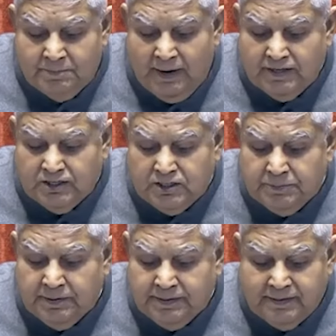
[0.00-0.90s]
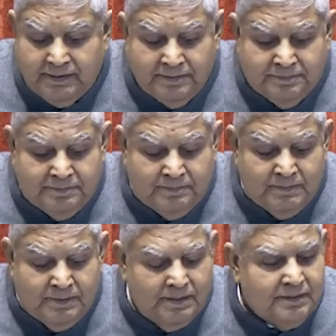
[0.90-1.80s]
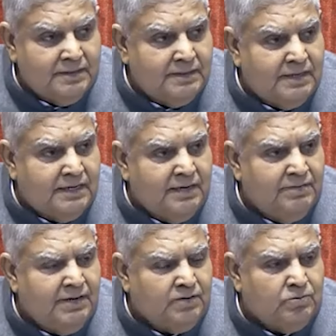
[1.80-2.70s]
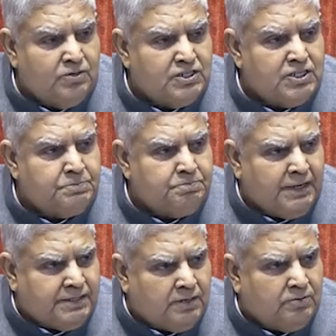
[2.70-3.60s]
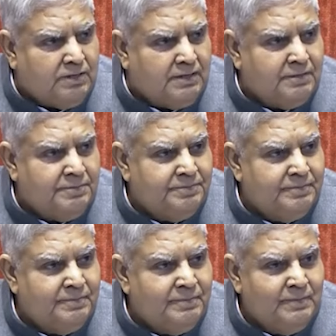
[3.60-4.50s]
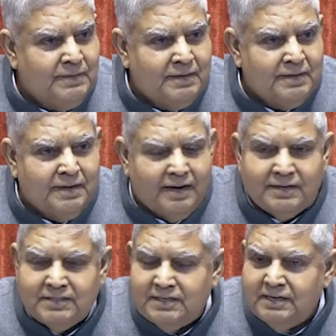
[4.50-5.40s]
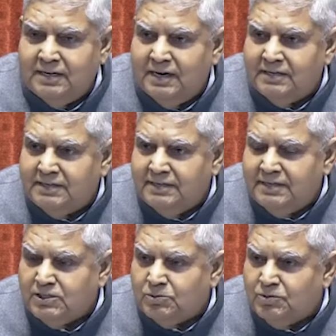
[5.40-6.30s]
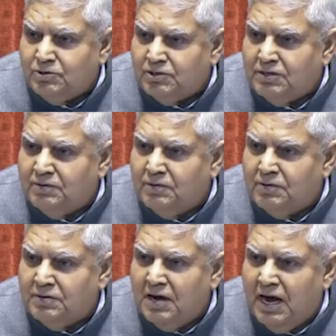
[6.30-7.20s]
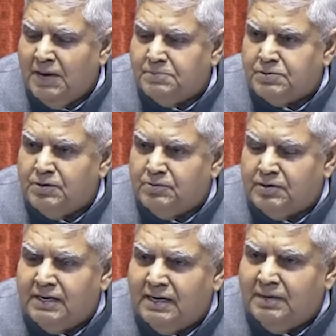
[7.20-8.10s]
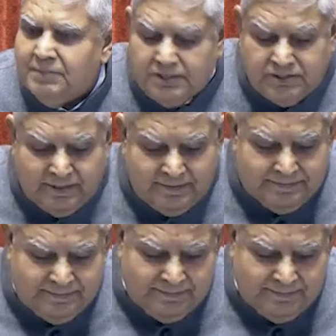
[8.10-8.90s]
participated. The event was spectacular, and the attendance was absolutely amazing.